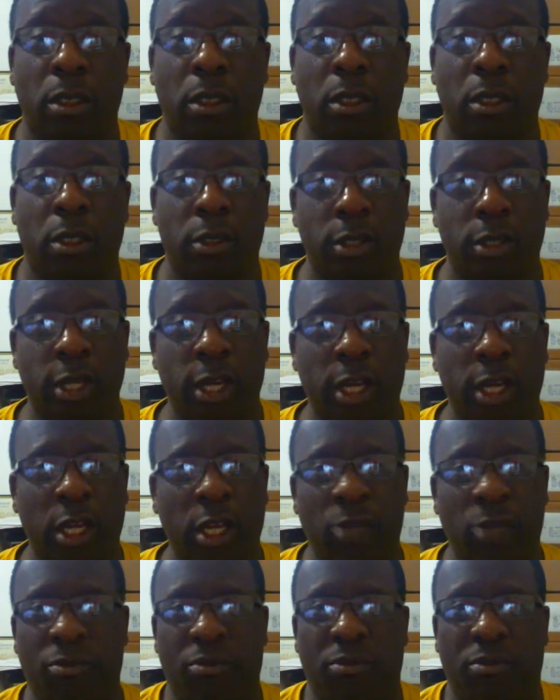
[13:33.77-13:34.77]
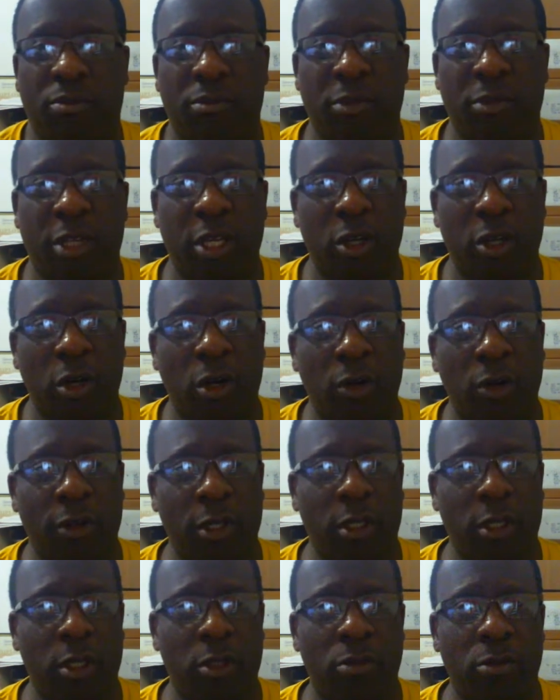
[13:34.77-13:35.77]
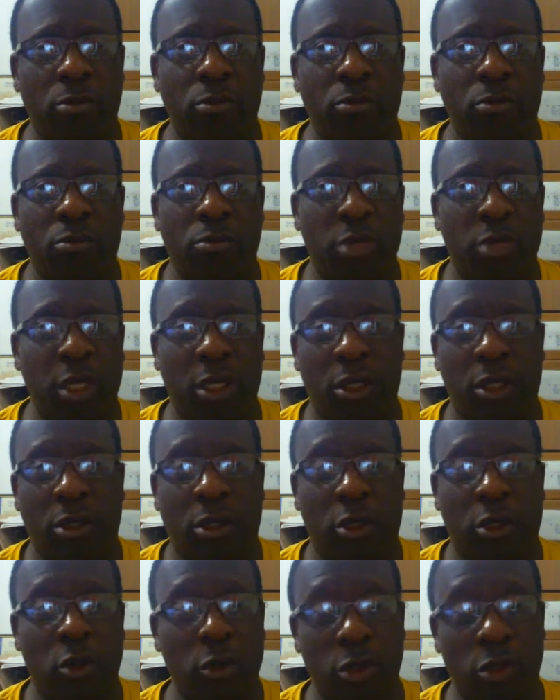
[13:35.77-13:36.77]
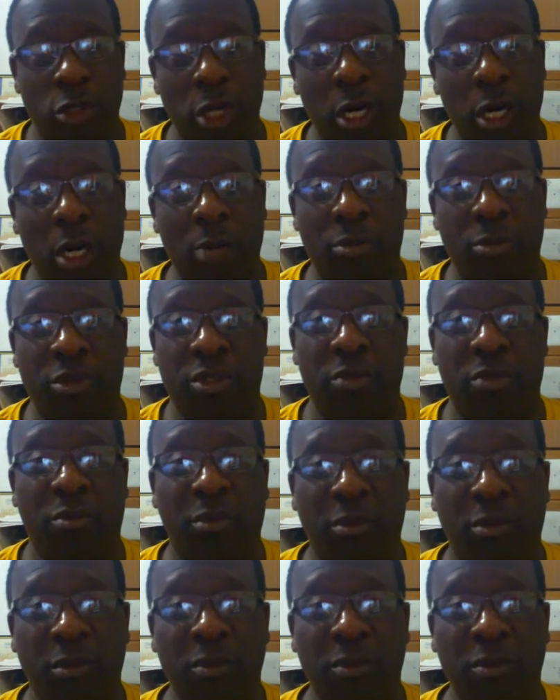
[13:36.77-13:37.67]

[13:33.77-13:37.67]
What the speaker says: because they get all the big good jobs,